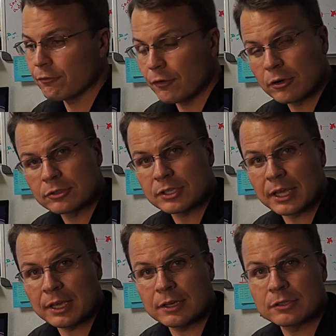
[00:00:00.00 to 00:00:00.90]
first
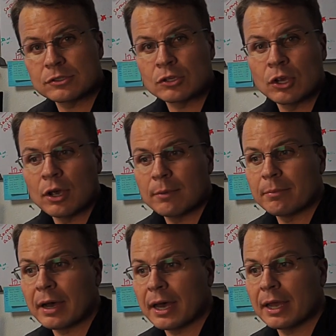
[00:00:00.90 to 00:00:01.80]
is
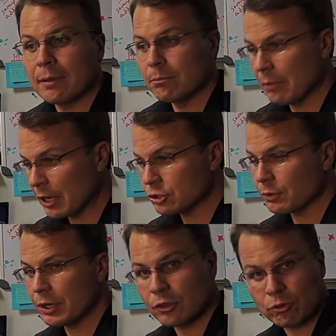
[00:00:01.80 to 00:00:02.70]
by
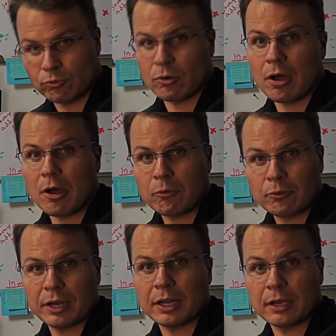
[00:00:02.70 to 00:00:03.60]
measuring the raw
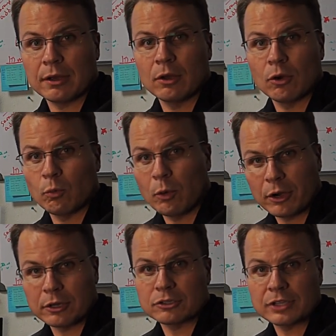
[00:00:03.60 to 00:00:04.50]
reading
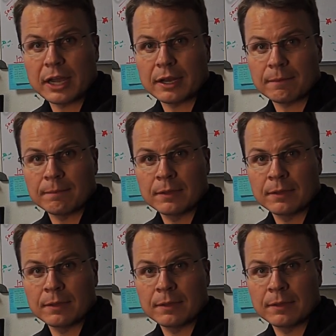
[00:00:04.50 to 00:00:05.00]
where you're standing.